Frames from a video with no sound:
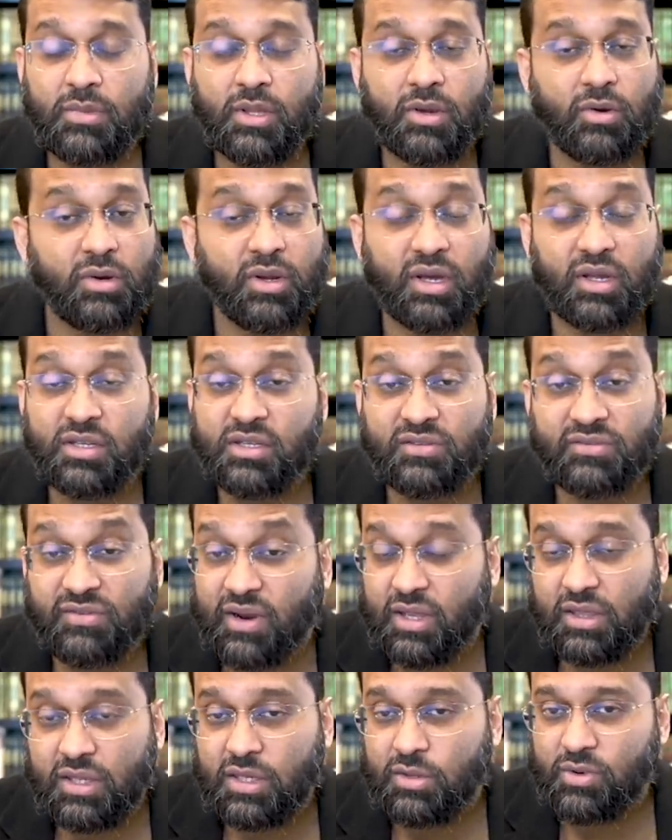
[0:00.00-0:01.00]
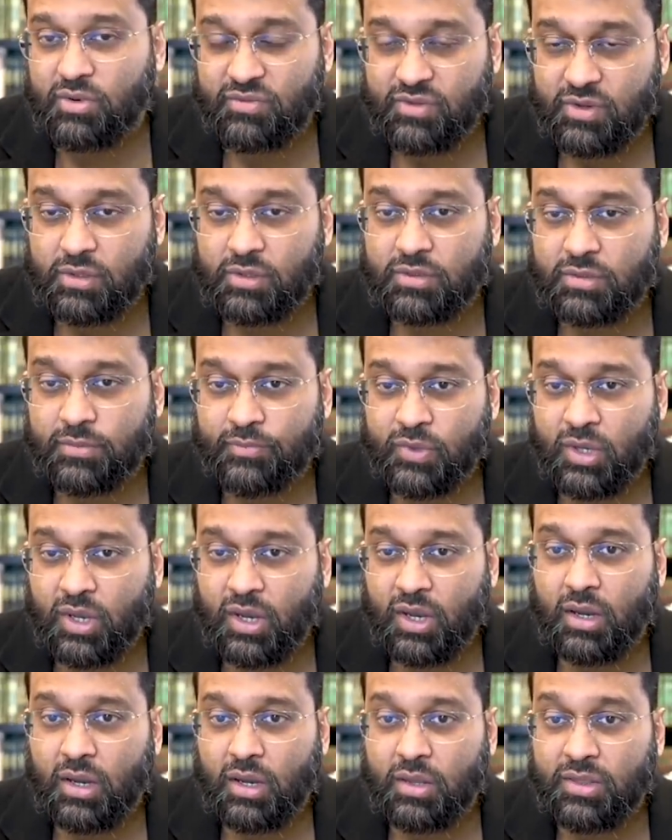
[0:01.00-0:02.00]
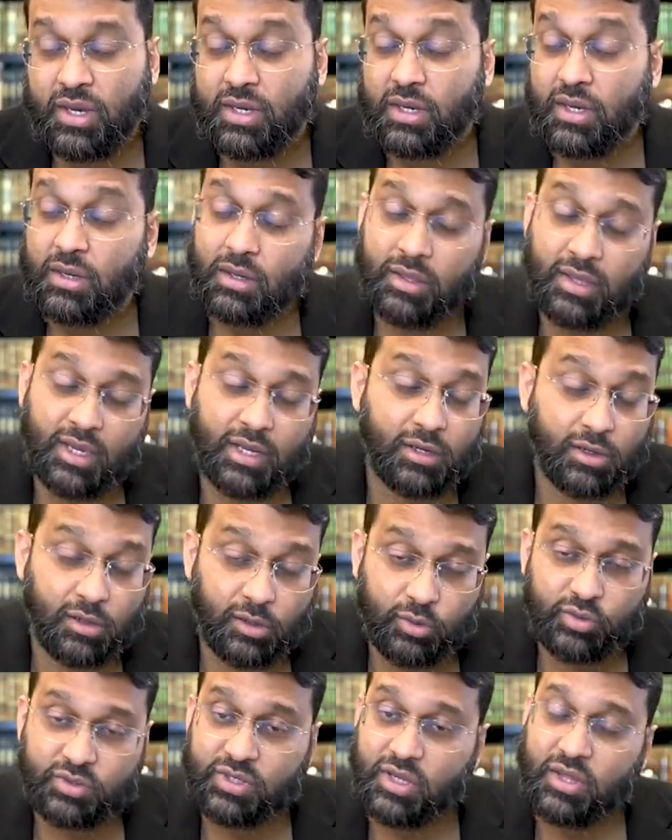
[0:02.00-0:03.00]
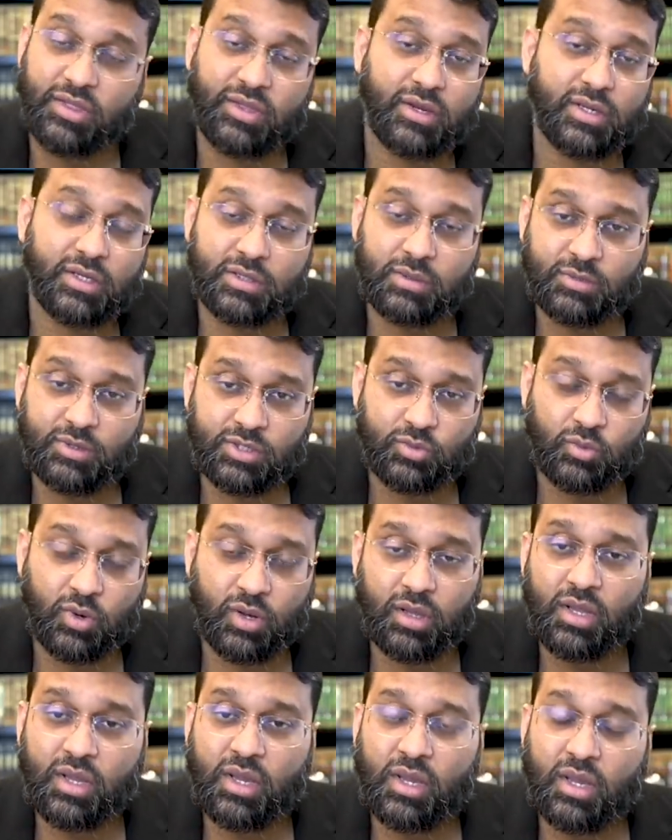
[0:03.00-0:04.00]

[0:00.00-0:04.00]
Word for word: They are not divinely revealed. Uh, that that includes Atharism as well.